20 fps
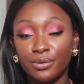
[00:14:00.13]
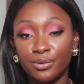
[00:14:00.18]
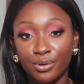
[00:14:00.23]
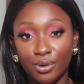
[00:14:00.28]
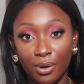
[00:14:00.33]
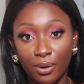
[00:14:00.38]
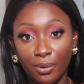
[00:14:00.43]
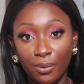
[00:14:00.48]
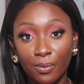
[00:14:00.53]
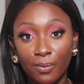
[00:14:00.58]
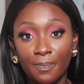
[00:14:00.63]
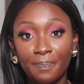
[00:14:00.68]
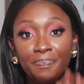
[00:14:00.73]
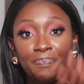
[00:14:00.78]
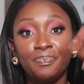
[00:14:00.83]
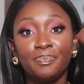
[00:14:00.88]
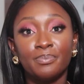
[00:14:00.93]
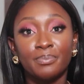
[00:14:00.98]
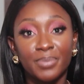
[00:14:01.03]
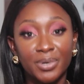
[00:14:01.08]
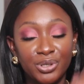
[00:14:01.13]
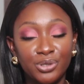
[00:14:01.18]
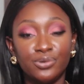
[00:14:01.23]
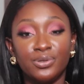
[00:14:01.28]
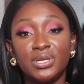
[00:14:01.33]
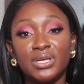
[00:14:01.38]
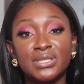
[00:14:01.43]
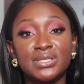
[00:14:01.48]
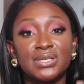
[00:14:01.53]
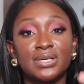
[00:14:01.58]
No, but you
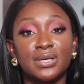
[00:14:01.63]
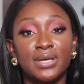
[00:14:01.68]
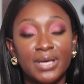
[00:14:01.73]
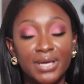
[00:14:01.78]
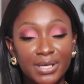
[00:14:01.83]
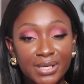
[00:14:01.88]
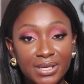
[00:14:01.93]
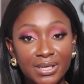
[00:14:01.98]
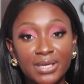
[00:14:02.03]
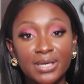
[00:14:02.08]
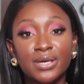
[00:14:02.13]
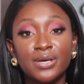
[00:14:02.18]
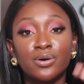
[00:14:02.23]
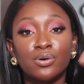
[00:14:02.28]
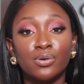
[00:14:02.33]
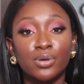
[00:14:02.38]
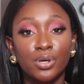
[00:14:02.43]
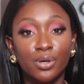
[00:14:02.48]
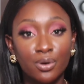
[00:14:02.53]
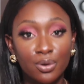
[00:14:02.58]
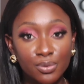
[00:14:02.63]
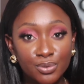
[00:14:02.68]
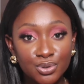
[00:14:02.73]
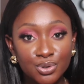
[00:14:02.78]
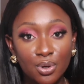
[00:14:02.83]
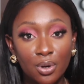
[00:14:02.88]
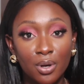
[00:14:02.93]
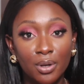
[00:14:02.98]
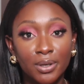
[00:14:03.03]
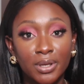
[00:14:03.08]
need to, it, it, it goes
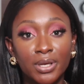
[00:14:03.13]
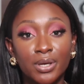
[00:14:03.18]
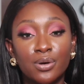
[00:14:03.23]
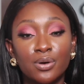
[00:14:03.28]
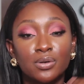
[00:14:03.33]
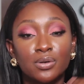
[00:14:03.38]
on it